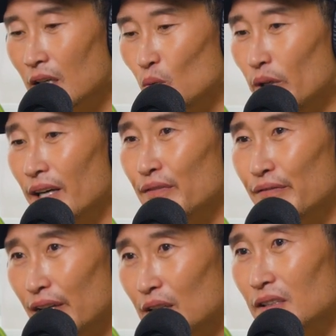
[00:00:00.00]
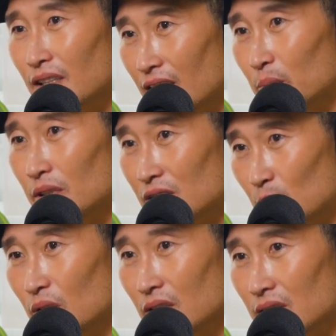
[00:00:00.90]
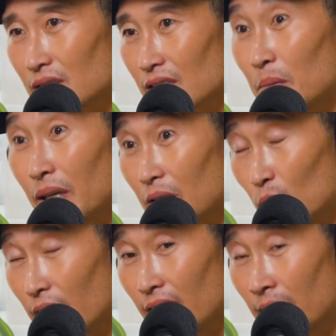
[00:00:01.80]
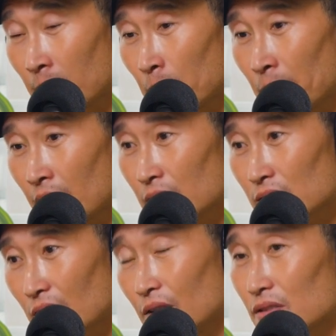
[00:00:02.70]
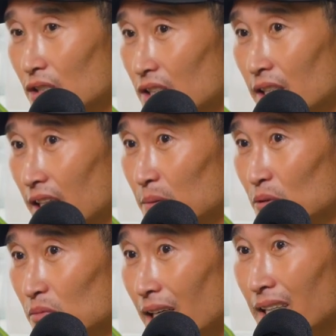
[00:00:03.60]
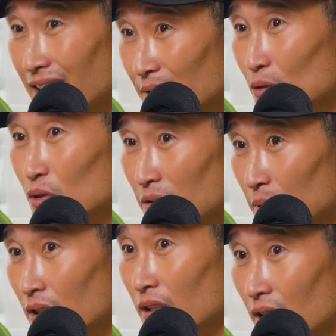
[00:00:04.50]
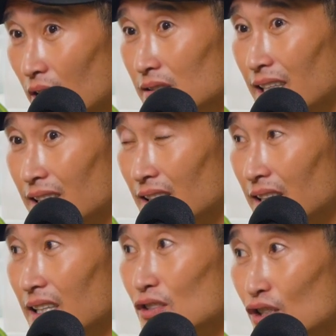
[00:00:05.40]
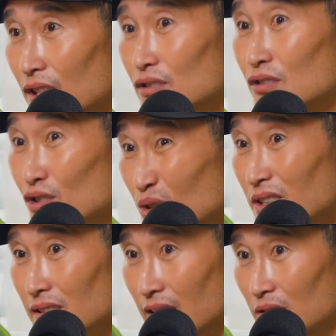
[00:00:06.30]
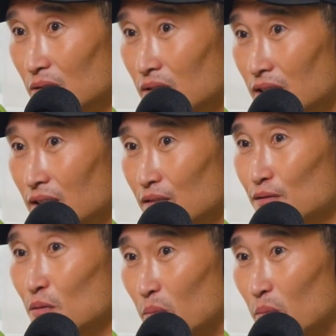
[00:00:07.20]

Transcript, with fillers: we have very common experiences. And by the way, yeah. shout out to J.J. Abrams. I never would have been on Lost had he not changed the shooting schedule for